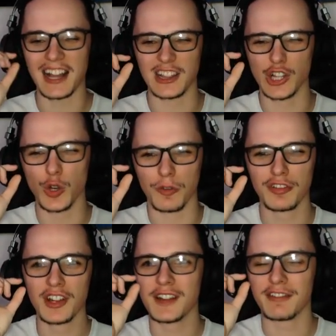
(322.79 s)
I'd
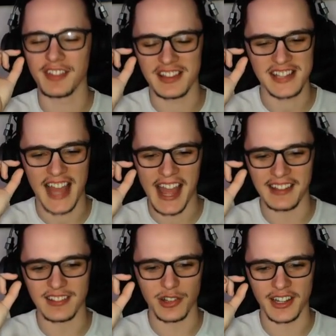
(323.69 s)
love for this to
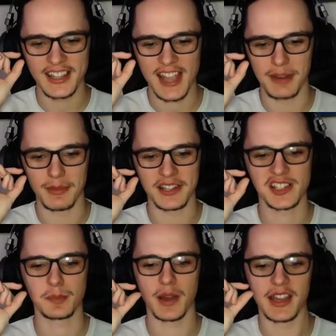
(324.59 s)
end on a Kenma
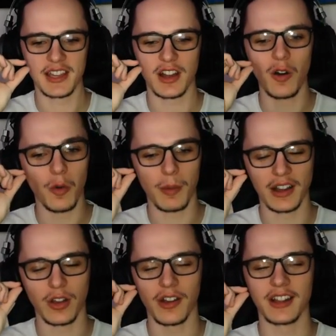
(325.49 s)
spike. Oh
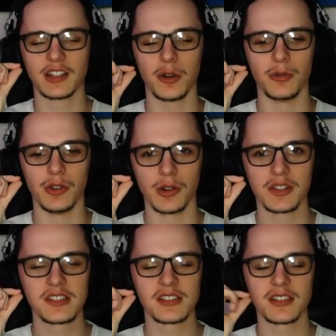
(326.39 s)
my god, I'd go
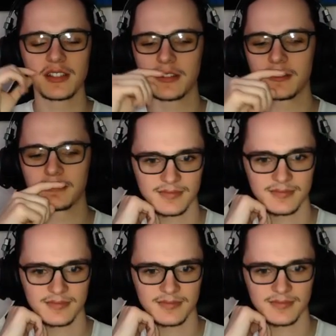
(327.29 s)
nuts.
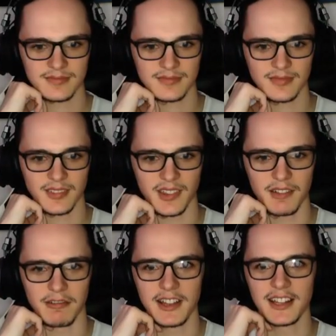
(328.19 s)

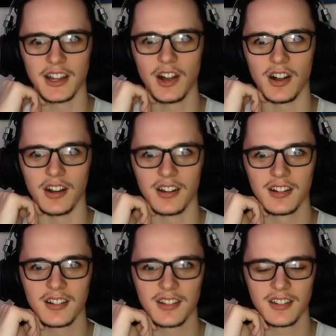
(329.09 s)
They really are.
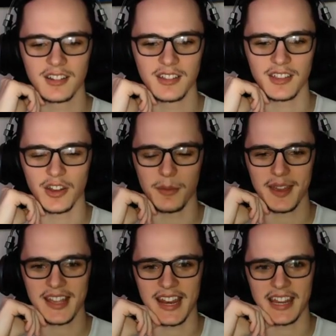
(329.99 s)
They're not
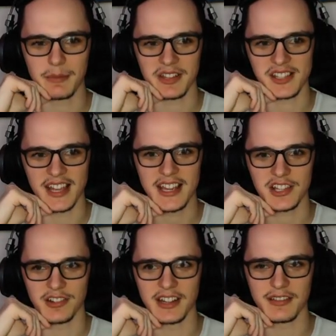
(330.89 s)
making any
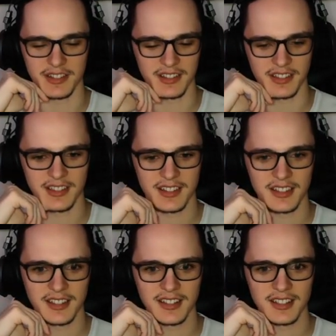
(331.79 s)
mistakes or anything.
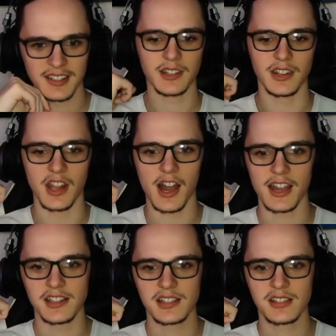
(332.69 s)

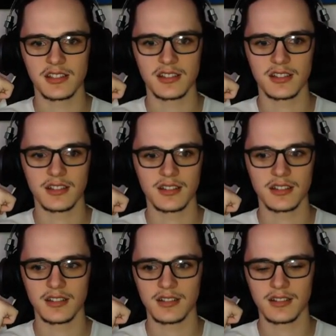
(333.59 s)
Nice.
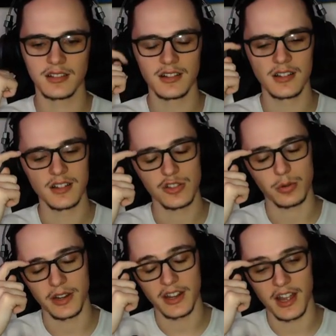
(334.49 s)

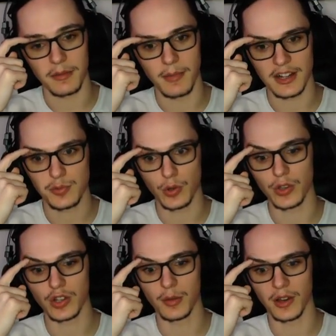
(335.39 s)
29 match
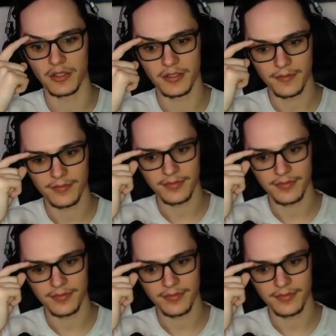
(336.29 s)
point, come on.